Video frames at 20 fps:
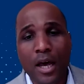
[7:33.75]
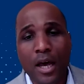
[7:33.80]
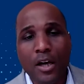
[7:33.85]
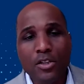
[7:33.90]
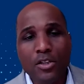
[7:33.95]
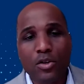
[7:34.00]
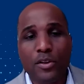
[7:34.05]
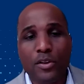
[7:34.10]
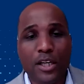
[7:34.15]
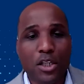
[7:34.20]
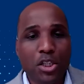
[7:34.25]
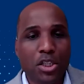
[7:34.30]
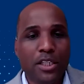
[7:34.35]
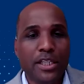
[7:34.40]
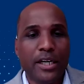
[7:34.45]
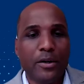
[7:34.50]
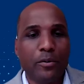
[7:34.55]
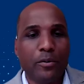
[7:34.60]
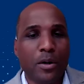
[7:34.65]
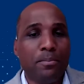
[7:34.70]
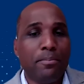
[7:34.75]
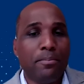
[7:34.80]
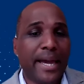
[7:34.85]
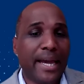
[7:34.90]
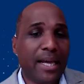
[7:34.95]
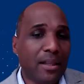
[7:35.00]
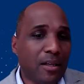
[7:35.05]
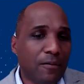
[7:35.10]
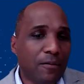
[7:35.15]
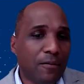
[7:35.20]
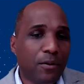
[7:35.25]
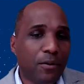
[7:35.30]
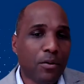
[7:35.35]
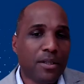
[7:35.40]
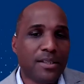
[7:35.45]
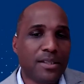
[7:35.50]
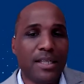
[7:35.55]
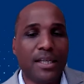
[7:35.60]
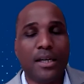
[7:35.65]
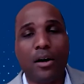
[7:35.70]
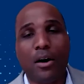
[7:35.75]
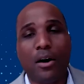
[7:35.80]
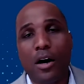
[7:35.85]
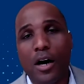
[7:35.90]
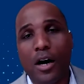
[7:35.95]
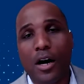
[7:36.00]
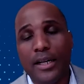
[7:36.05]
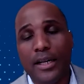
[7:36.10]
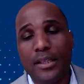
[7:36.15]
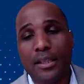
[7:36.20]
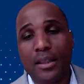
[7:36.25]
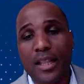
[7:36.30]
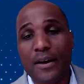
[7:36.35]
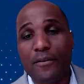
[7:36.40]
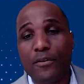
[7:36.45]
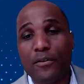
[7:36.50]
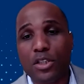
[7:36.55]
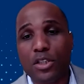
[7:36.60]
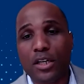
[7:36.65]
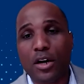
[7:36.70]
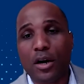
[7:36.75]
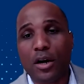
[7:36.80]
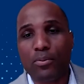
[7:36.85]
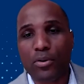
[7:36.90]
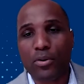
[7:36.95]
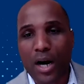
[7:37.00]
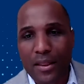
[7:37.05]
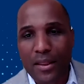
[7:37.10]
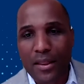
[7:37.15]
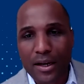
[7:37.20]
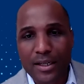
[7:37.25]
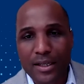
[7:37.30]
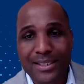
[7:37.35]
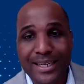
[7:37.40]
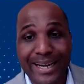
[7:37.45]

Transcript: So this year, we're mainly focusing on leveraging our products